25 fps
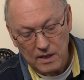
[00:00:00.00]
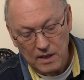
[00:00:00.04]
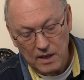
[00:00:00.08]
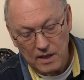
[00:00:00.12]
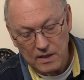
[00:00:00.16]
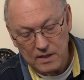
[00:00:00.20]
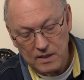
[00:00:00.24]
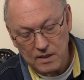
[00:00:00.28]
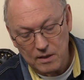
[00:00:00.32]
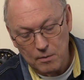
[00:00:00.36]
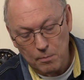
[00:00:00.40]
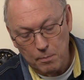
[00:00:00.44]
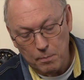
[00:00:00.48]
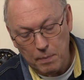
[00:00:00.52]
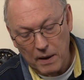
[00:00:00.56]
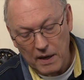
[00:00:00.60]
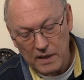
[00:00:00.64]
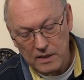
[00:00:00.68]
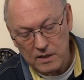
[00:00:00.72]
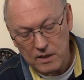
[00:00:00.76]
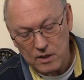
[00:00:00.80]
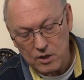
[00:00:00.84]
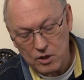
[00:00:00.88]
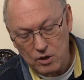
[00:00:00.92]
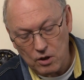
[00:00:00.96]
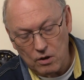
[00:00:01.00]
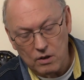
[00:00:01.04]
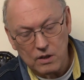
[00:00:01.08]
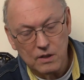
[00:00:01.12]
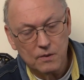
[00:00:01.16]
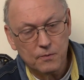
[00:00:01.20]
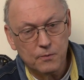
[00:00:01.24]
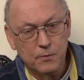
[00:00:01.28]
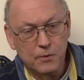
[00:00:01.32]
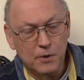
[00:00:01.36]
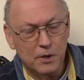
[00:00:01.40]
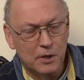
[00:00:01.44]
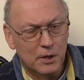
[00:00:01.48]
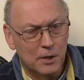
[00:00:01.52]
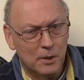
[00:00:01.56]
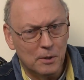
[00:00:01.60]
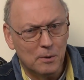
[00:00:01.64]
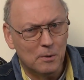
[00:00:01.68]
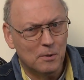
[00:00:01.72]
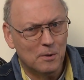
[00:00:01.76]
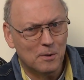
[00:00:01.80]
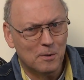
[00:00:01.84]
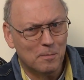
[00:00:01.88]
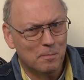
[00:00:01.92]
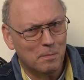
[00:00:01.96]
It's the best choice for
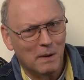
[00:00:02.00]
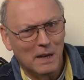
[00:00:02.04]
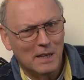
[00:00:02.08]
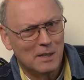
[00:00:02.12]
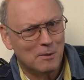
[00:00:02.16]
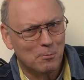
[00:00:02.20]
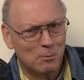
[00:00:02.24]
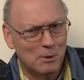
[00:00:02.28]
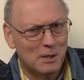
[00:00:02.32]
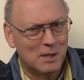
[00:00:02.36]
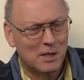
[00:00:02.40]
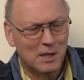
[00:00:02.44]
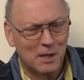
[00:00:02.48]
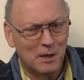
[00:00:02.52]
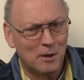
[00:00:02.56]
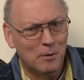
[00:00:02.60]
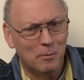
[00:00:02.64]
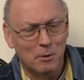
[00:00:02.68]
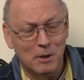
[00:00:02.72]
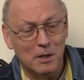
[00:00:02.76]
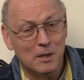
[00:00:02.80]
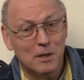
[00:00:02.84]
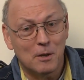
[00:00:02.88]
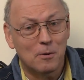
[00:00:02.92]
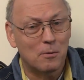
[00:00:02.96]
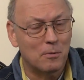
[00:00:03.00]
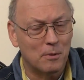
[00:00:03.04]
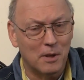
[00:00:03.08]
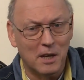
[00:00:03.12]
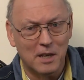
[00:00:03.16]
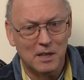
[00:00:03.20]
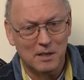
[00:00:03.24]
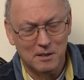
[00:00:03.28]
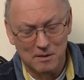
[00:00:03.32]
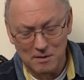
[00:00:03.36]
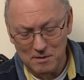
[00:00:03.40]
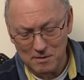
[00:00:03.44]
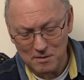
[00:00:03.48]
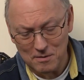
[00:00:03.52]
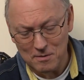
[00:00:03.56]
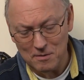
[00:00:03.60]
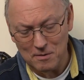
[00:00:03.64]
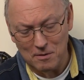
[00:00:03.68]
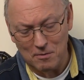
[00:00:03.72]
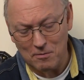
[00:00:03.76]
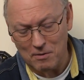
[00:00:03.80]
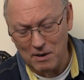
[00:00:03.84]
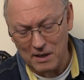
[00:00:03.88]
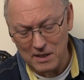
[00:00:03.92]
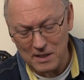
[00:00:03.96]
you, the best whiskey in the world. No, they do
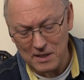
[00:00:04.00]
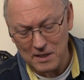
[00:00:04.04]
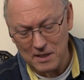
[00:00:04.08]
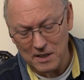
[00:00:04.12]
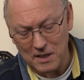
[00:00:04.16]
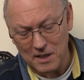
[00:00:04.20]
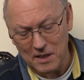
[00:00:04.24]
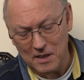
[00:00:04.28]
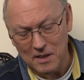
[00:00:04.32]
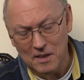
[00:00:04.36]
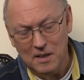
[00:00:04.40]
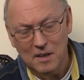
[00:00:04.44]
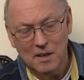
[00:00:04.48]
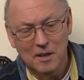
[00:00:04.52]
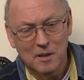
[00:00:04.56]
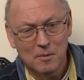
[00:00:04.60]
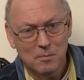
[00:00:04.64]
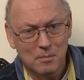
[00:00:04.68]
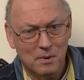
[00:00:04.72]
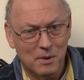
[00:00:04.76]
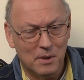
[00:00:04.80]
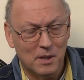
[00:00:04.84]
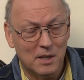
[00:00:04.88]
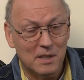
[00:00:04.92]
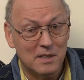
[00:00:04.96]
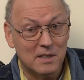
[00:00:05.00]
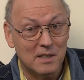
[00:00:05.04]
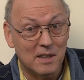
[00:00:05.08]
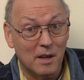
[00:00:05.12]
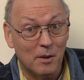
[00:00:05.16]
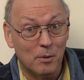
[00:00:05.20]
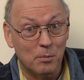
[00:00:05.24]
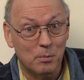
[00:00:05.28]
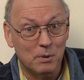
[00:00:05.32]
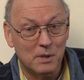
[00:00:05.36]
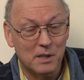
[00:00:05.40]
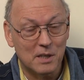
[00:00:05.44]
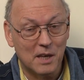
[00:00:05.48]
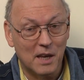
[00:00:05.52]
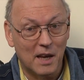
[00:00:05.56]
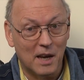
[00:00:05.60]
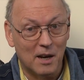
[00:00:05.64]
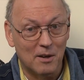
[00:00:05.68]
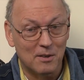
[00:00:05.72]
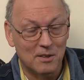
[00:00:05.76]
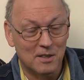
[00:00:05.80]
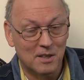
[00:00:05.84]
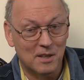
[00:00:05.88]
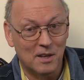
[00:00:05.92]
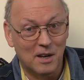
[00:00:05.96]
not write it here, but there's another whiskey
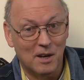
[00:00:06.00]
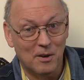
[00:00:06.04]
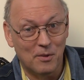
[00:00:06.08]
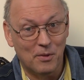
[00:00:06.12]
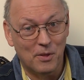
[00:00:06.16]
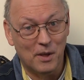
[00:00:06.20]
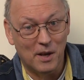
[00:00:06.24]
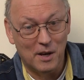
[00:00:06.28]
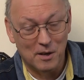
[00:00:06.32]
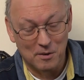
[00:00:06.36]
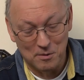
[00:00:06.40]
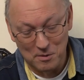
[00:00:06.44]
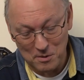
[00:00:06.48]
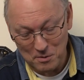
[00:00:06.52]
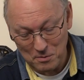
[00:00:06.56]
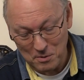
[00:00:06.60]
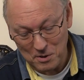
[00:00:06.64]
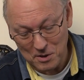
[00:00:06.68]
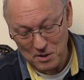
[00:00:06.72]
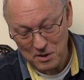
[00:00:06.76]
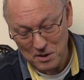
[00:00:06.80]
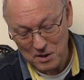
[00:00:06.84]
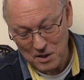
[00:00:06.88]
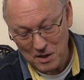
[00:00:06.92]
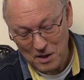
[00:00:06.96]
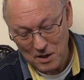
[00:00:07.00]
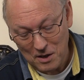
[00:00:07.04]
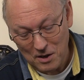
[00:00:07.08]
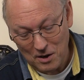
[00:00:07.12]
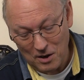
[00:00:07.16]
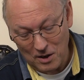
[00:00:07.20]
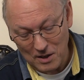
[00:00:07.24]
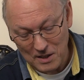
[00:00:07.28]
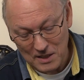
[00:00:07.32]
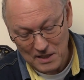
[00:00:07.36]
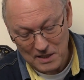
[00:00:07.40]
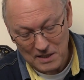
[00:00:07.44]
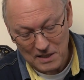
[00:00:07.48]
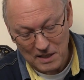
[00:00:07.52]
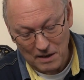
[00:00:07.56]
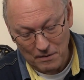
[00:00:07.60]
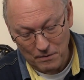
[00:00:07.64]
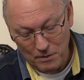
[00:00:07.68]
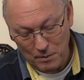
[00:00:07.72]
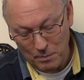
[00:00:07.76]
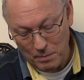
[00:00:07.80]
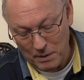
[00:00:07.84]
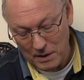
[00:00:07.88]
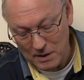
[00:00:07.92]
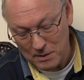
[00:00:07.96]
out there which calls
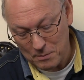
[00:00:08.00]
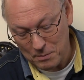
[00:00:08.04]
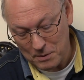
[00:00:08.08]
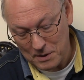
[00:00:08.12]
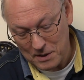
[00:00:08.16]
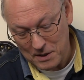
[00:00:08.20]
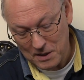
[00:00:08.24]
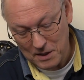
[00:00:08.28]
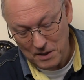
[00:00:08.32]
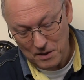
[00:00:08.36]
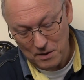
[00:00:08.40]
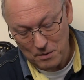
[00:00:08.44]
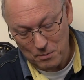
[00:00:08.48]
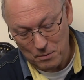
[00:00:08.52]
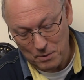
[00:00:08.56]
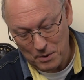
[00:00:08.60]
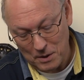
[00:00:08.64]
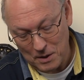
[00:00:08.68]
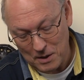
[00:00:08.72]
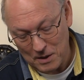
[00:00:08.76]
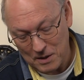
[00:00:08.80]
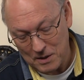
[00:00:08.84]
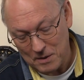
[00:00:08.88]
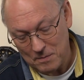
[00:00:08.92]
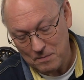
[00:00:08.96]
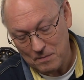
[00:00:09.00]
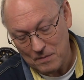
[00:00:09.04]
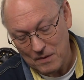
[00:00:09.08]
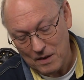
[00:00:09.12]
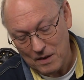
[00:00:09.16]
itself the best whiskey in the world.